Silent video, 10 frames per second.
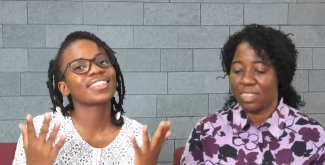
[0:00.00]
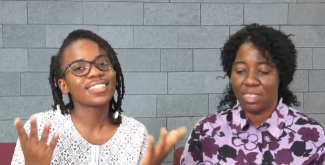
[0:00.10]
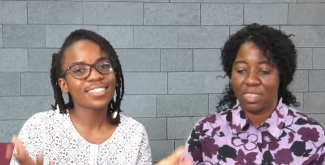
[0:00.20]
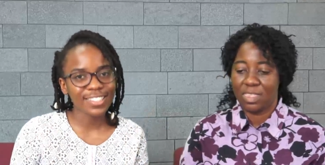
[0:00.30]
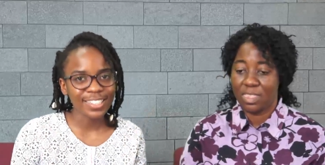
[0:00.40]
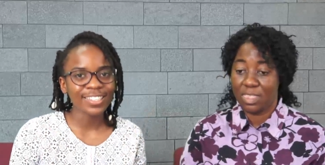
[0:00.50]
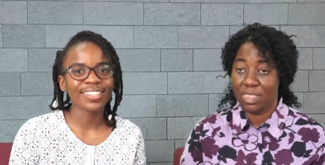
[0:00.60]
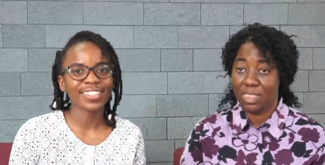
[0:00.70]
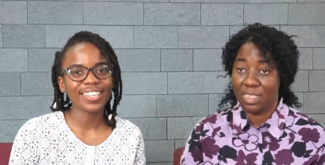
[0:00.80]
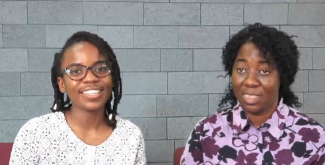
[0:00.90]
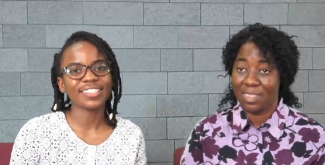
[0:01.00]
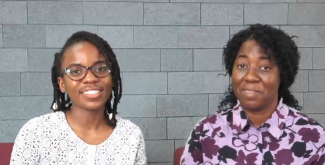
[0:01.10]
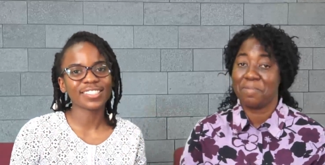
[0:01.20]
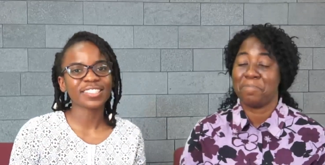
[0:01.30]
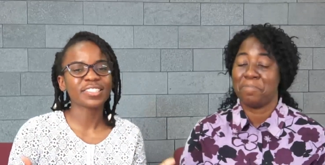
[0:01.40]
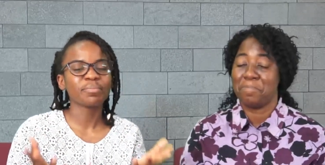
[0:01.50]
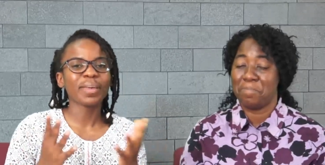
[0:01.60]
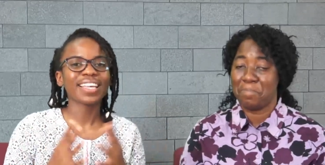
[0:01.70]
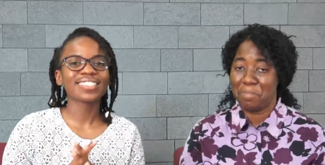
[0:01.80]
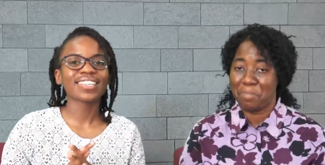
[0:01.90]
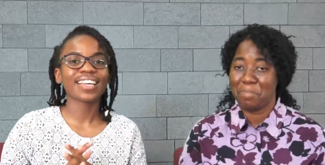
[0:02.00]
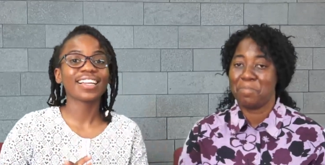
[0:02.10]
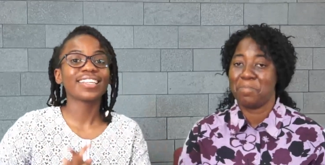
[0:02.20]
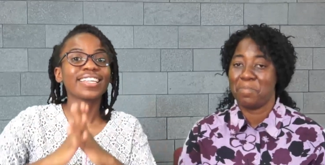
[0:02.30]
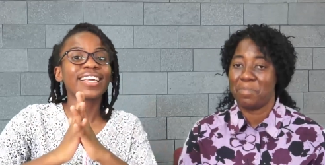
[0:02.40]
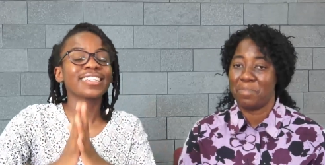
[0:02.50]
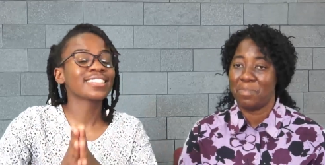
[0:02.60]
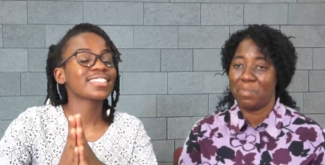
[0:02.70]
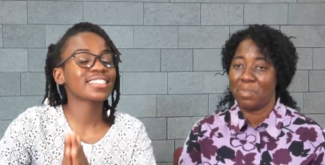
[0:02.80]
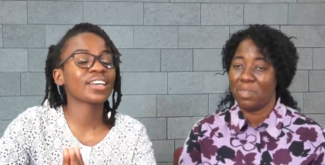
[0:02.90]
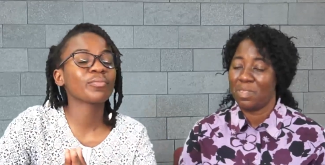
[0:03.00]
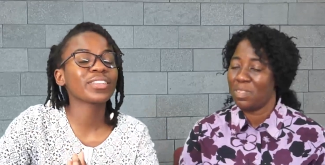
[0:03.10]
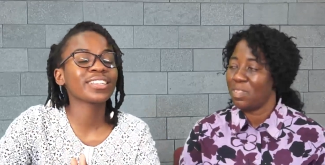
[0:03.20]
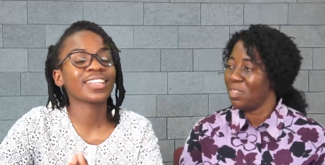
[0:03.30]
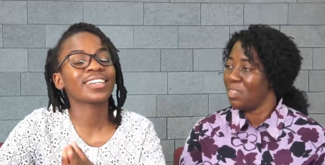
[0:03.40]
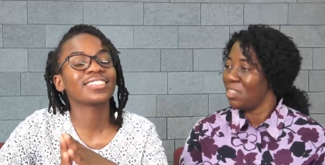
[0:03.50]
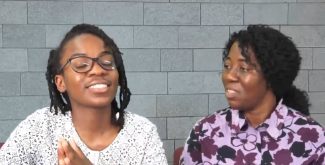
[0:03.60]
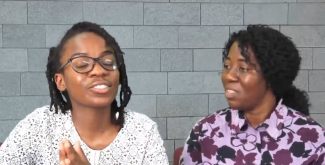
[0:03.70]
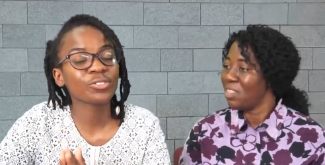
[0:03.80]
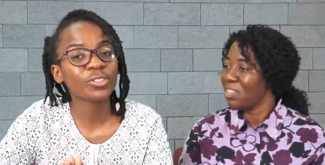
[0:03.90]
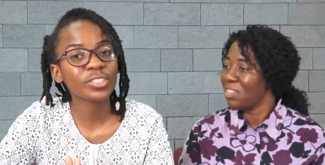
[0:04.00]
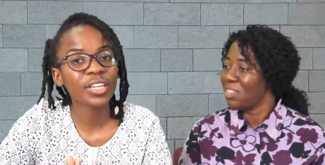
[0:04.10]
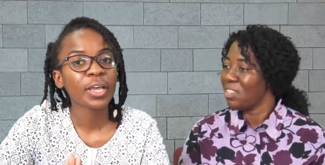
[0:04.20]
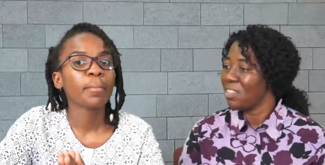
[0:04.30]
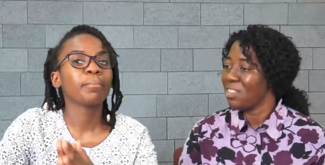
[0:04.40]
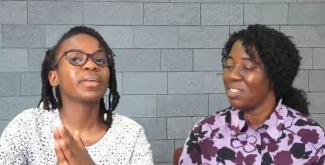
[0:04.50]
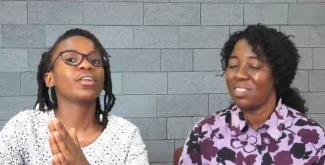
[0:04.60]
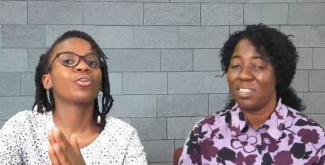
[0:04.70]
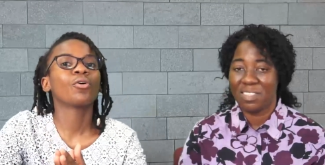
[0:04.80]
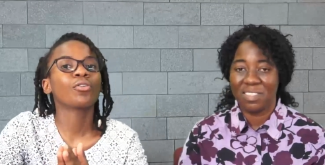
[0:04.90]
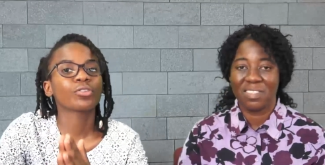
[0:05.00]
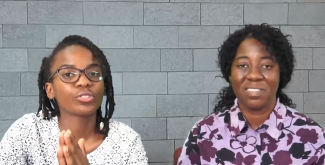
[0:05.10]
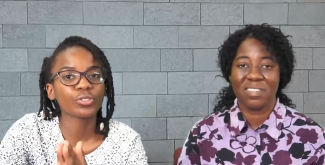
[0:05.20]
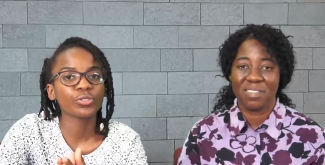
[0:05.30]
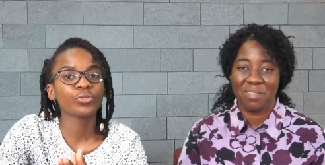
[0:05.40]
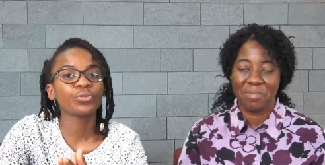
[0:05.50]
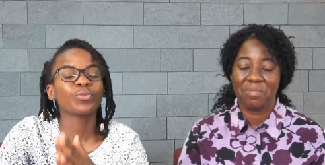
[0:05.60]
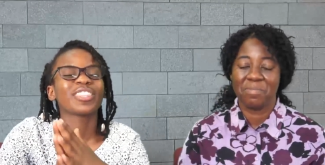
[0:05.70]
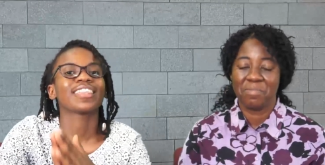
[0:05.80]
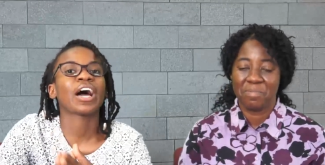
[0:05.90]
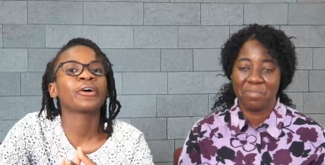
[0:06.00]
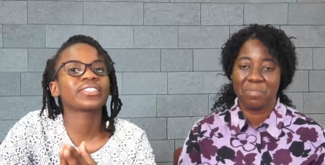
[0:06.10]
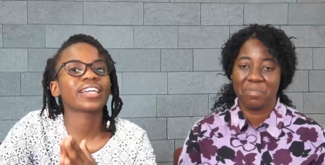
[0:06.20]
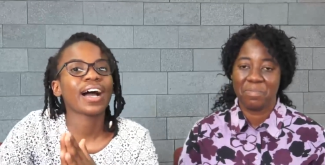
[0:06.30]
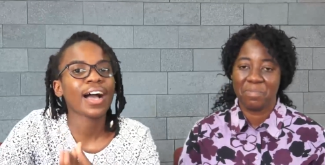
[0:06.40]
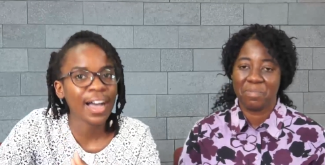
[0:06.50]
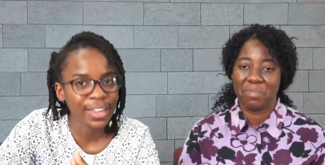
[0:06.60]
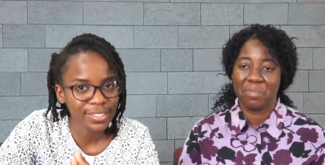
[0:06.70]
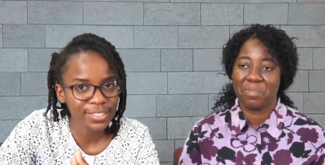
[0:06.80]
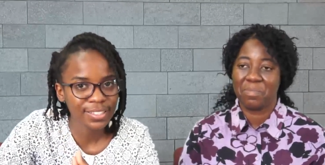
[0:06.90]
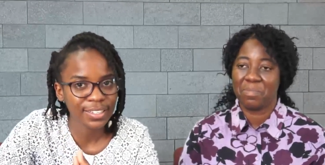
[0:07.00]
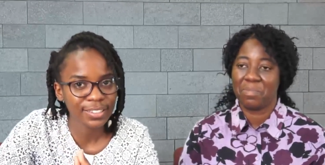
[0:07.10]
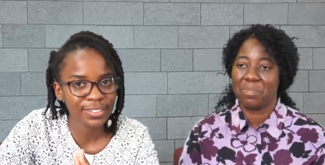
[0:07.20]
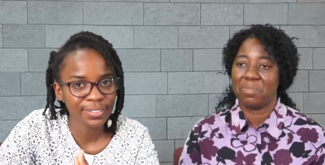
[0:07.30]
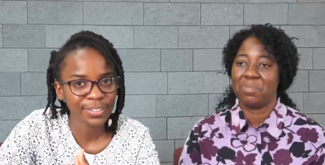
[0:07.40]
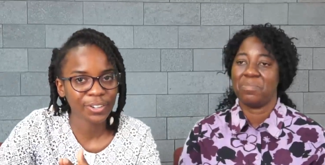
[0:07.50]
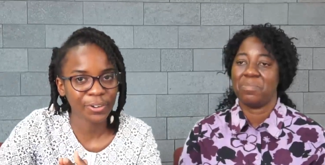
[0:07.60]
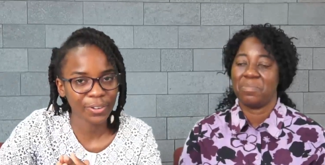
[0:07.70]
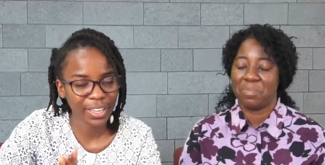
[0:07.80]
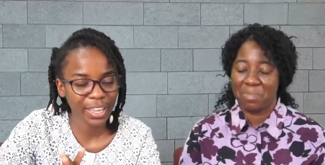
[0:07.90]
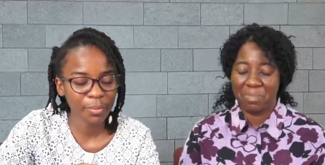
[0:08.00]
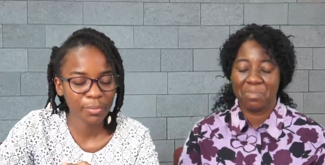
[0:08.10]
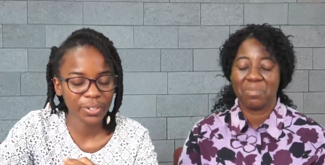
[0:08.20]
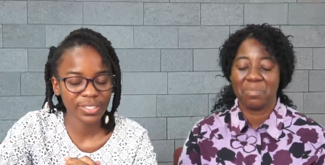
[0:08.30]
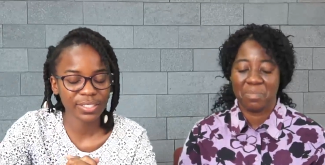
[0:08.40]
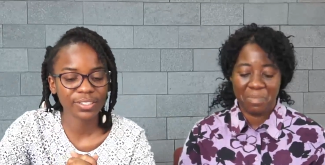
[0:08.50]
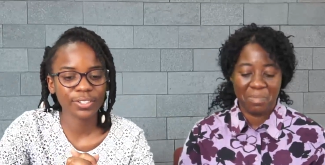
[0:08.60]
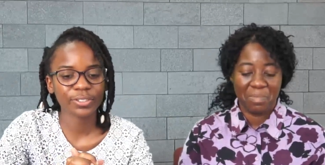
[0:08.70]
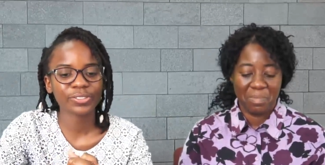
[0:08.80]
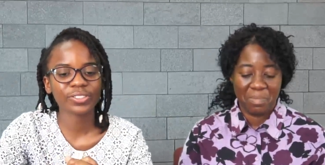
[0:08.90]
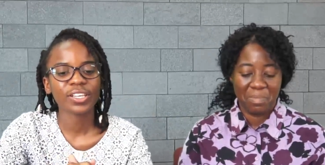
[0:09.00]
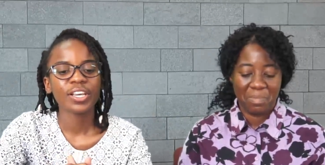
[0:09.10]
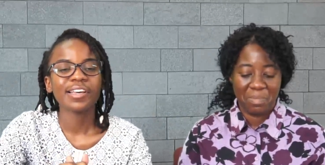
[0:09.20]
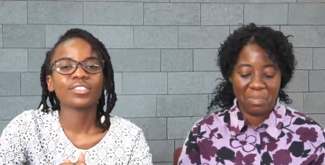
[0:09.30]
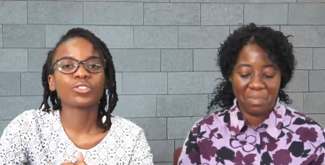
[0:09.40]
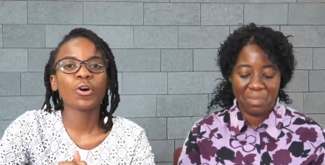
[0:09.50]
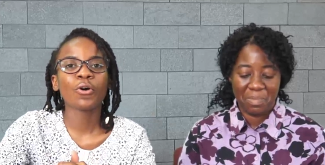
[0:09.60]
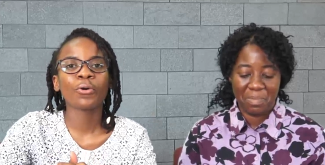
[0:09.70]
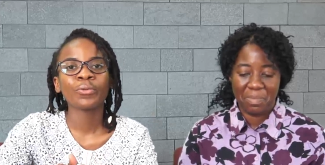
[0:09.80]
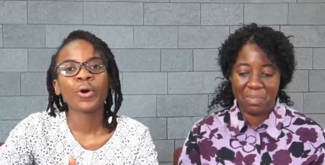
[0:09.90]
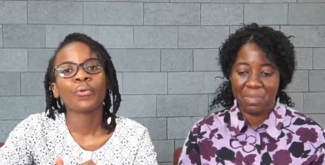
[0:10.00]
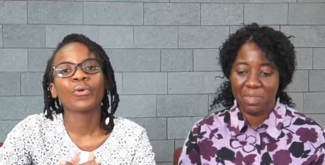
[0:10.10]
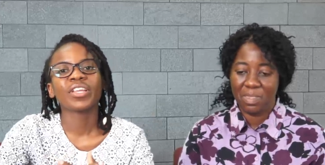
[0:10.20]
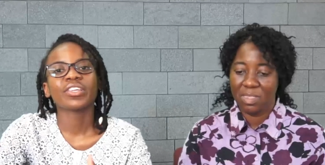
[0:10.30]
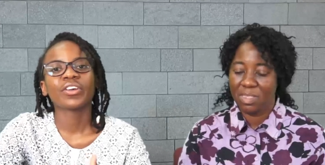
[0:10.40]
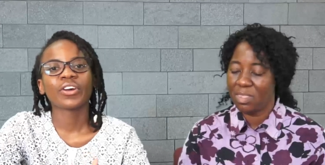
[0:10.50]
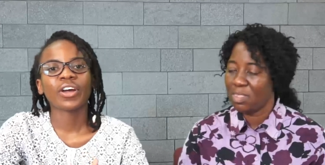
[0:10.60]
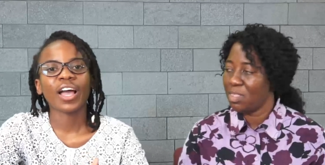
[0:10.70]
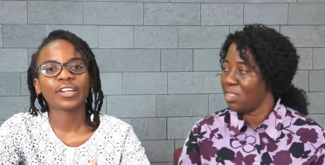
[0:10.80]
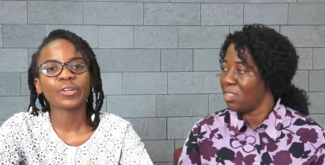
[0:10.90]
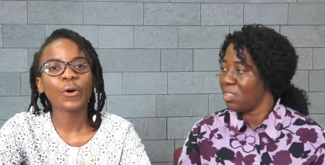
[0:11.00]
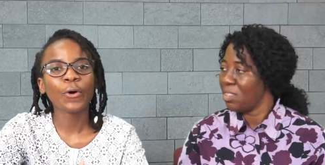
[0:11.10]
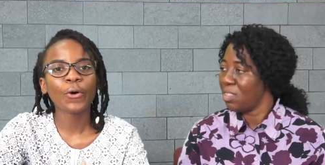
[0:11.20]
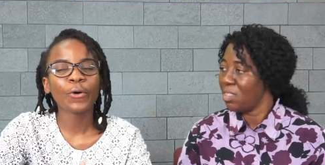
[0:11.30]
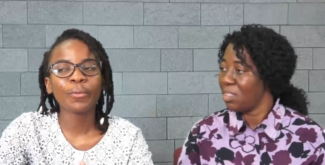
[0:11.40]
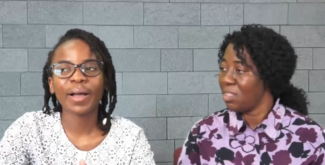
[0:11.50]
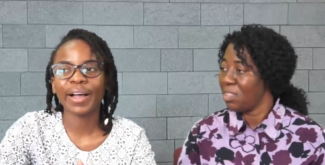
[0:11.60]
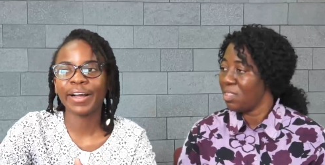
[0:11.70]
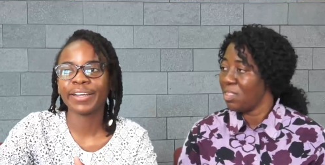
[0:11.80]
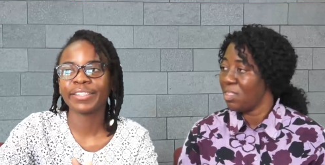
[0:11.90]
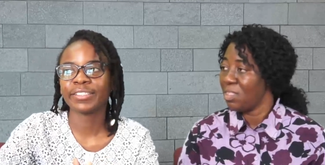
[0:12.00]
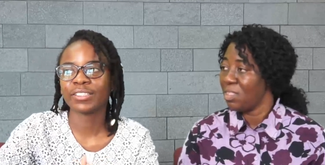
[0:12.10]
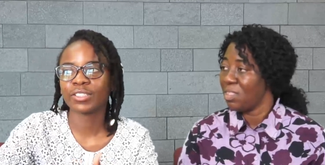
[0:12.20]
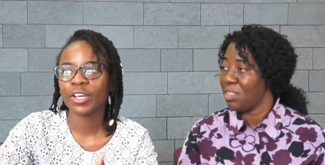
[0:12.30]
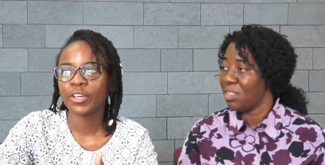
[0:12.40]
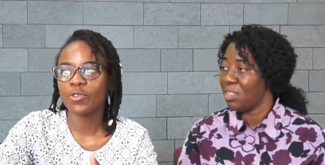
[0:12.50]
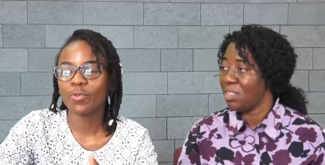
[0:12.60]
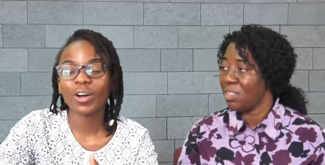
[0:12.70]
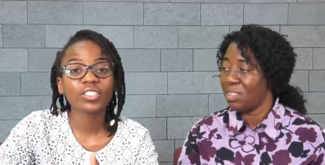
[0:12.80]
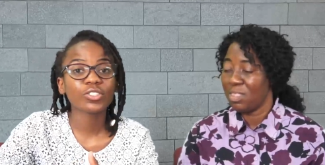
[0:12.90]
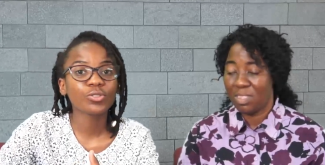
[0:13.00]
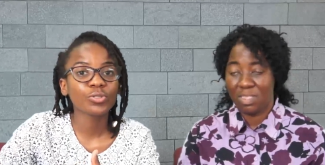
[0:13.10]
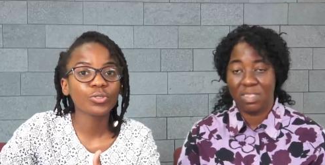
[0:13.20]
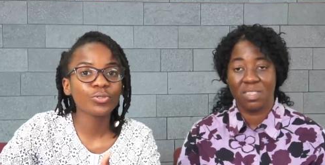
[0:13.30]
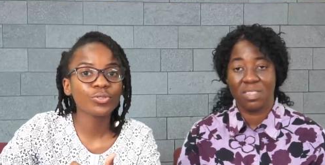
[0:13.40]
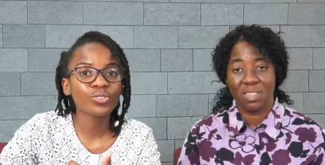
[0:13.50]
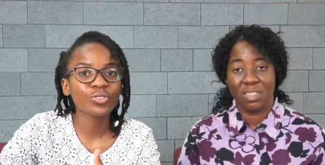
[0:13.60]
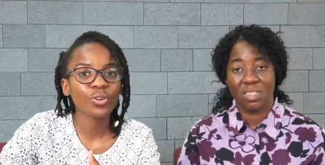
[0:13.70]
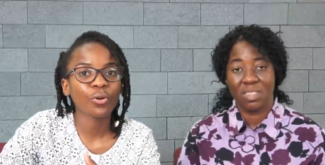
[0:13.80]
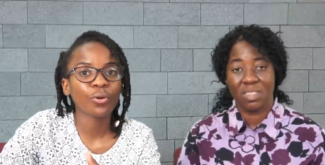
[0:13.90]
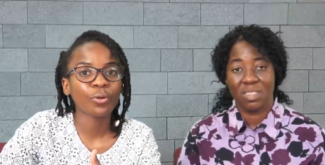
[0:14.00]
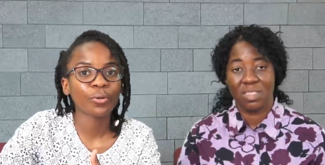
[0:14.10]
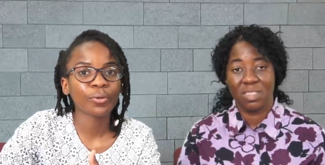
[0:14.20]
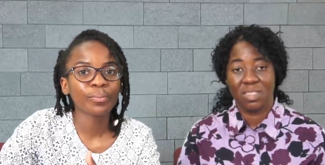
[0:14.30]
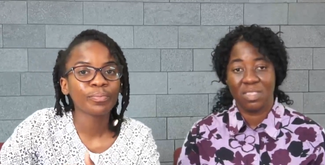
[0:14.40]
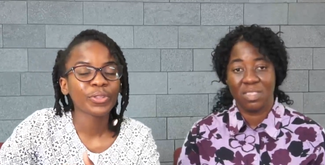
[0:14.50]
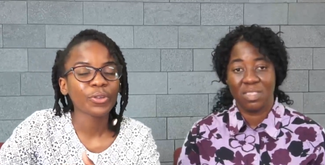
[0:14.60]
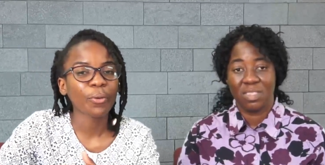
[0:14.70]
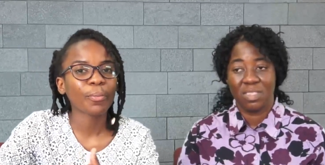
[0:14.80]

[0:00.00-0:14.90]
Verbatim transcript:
Speaker 1: stealing is. It's mm basically getting something that does not belong to you without asking. Mm Okay, boys and girls? So when you're at home and you want to use your your